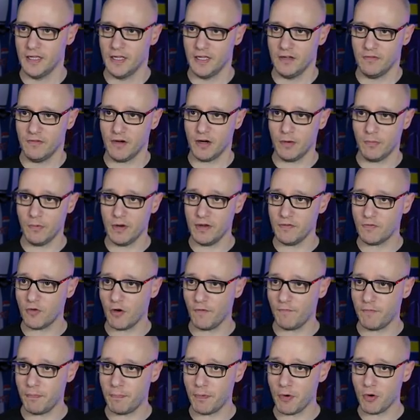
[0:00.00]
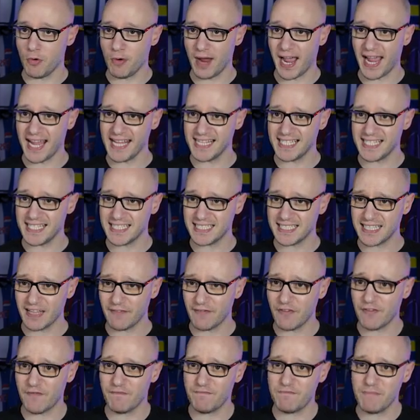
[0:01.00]
Right, we've got the ball.
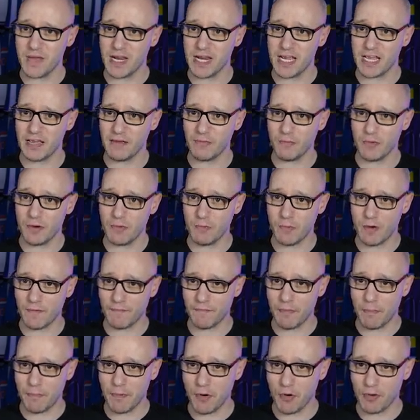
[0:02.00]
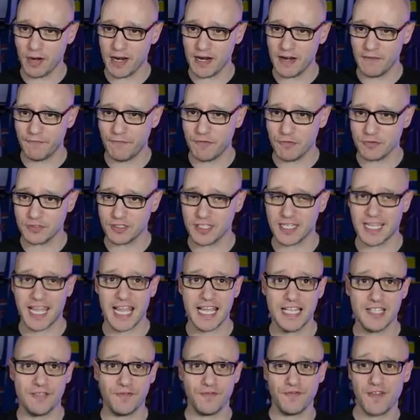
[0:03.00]
eighty-seventh minute. We whip the ball in. It falls to
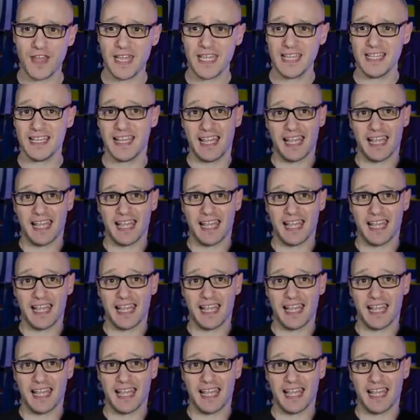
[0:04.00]
Kane's feet.